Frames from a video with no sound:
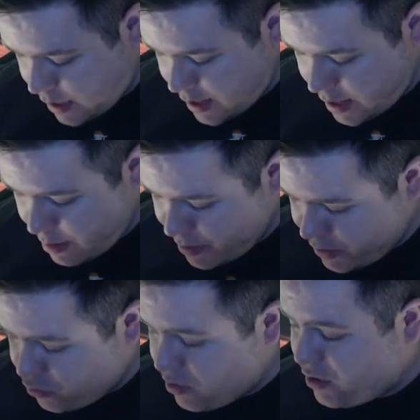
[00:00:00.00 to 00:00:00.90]
I
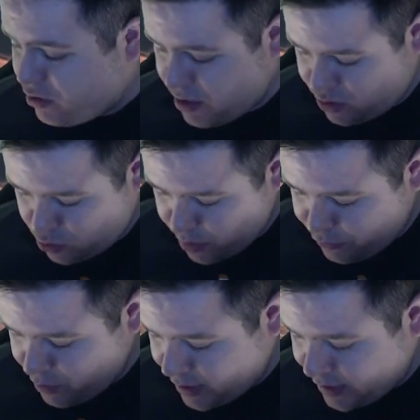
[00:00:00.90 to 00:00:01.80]
mean, it's
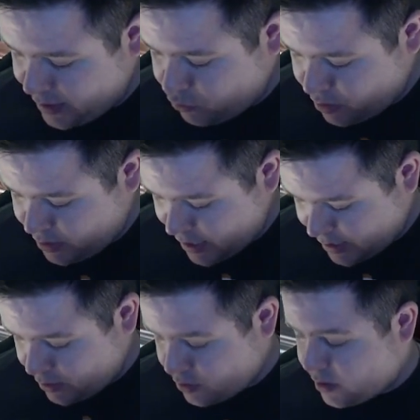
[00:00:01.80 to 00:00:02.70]
quite frankly, it's
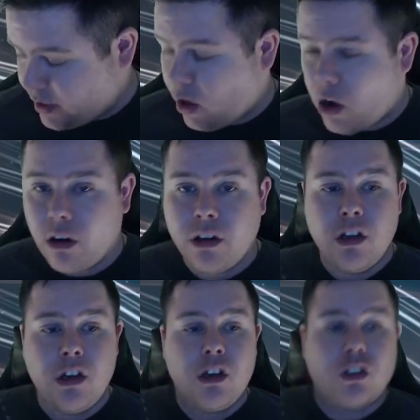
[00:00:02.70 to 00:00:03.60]
ridiculously long.
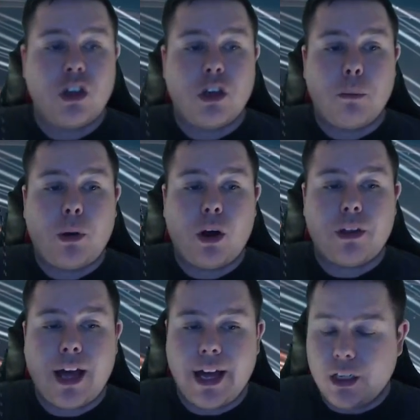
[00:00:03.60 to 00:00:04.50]
So you can
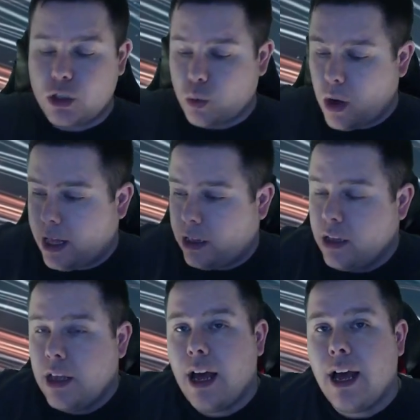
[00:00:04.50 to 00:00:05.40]
plug that in as
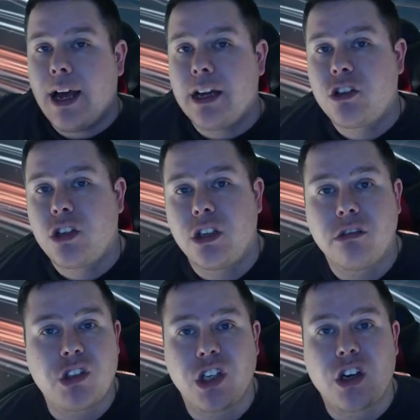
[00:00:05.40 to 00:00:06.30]
well to
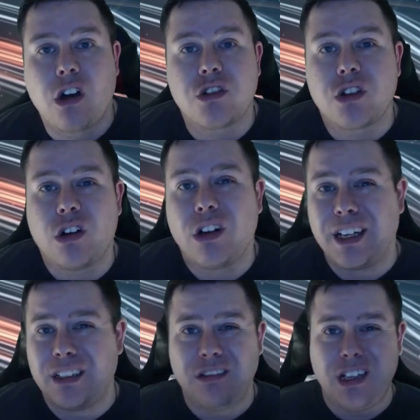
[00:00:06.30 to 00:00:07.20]
your console,
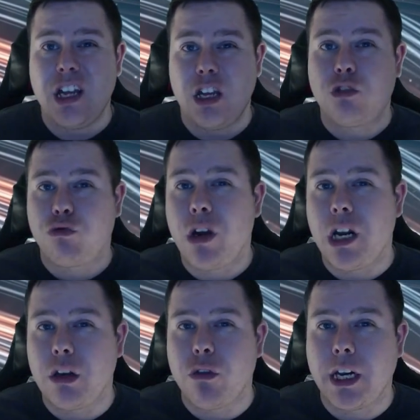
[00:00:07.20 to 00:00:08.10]
and it's
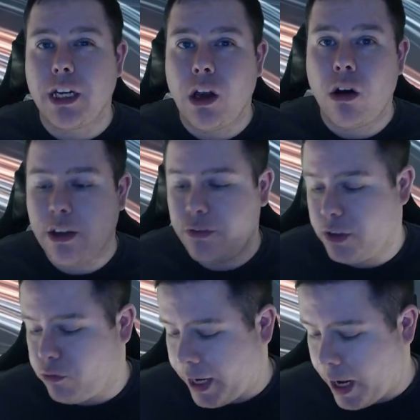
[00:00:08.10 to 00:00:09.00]
really, really long if
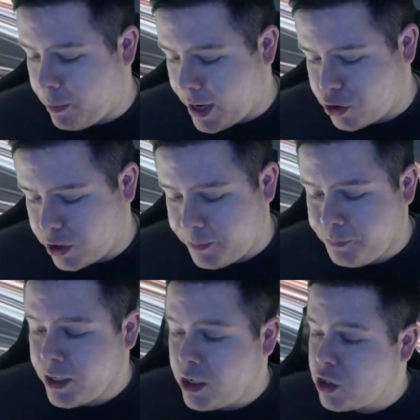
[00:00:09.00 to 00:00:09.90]
you run out of battery.